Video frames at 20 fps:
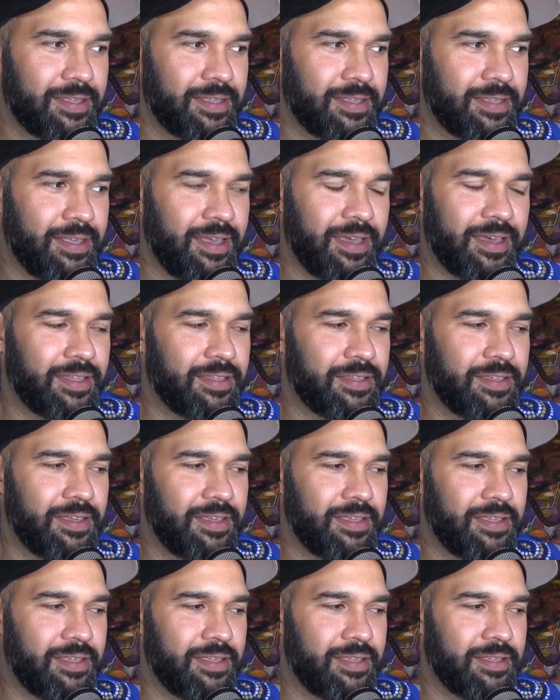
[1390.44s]
Yeah,
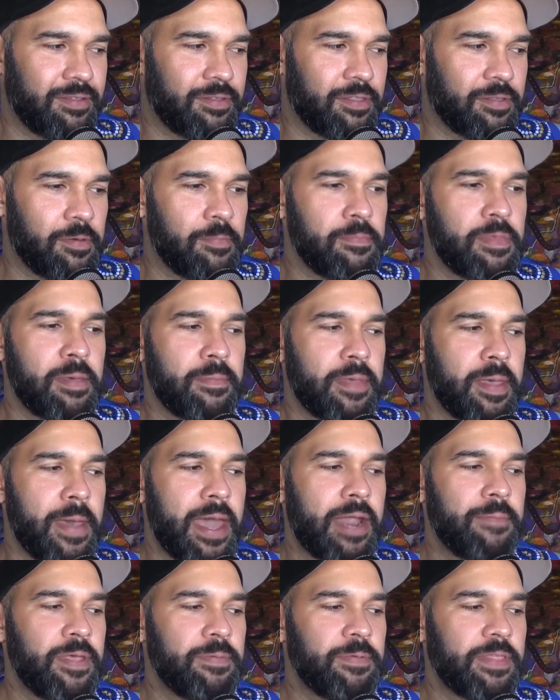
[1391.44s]
the
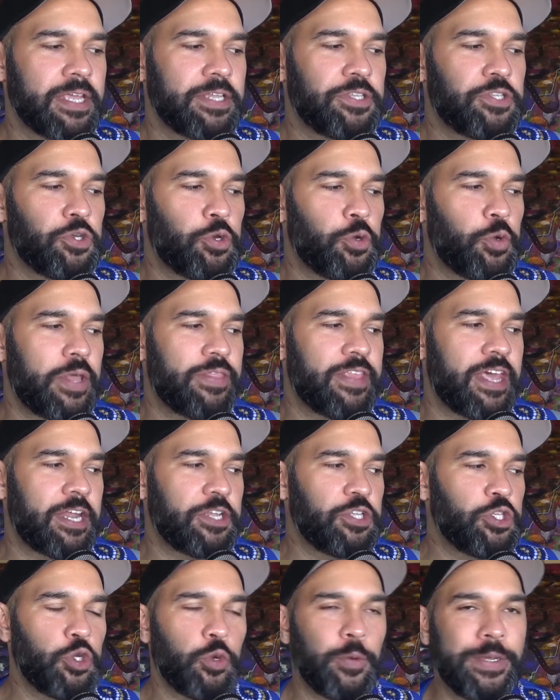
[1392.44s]
amount of people that are
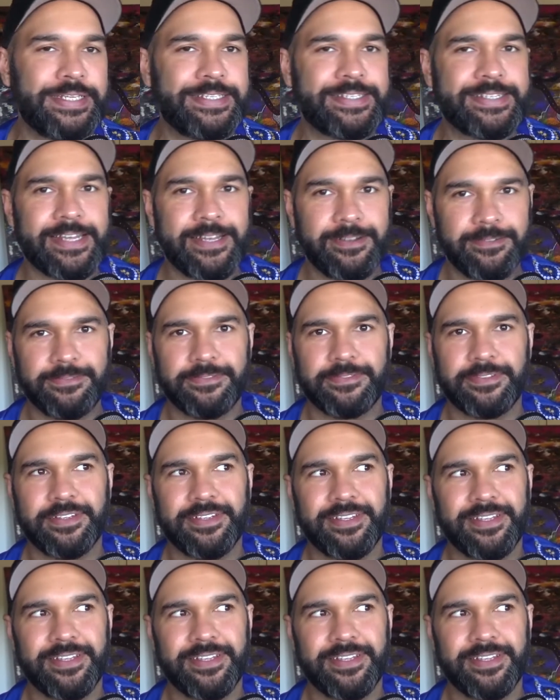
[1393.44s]
doing stuff